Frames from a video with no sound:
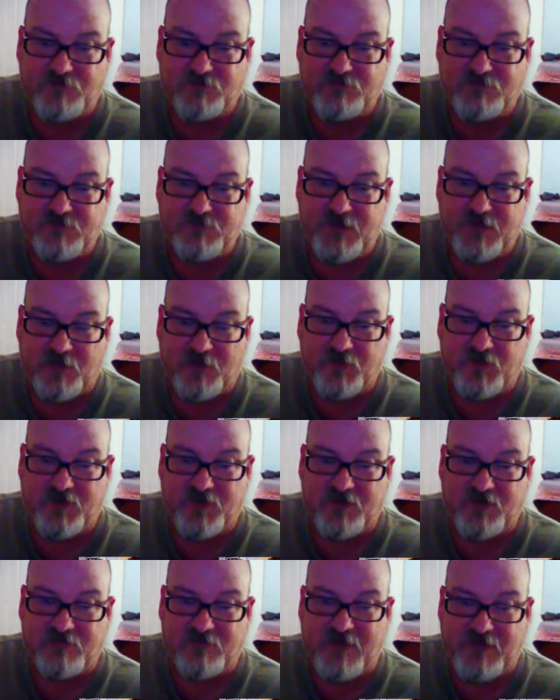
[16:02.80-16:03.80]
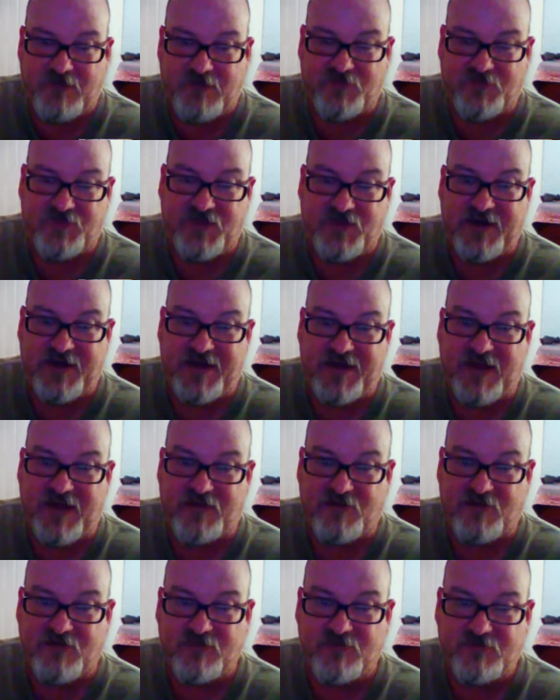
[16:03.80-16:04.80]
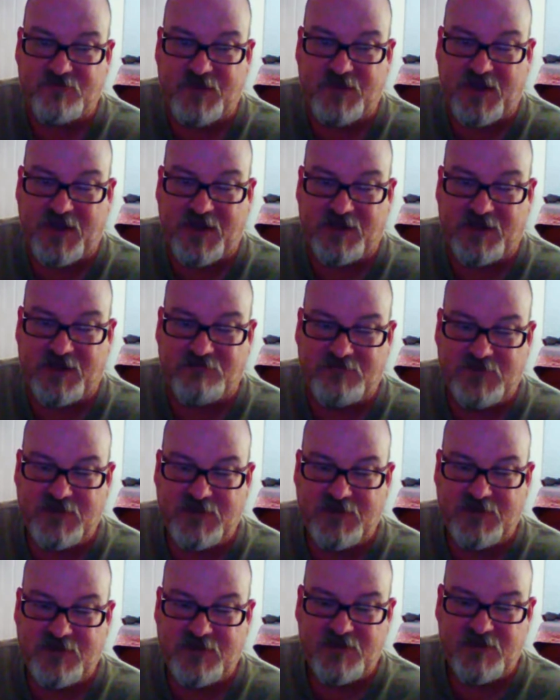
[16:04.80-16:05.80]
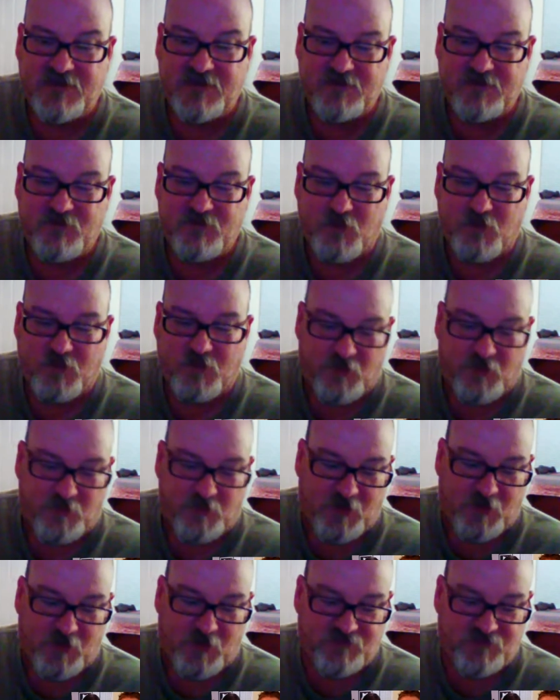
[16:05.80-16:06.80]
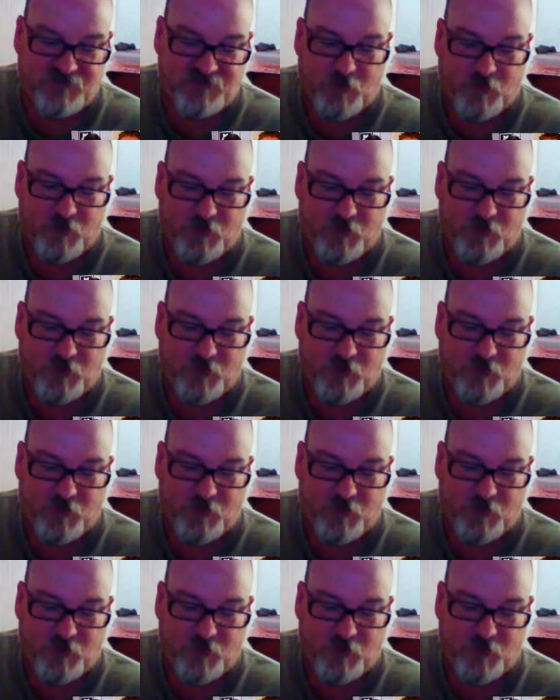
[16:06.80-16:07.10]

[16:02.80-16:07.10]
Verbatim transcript: you know putting everything together, um, we're, we're both Florida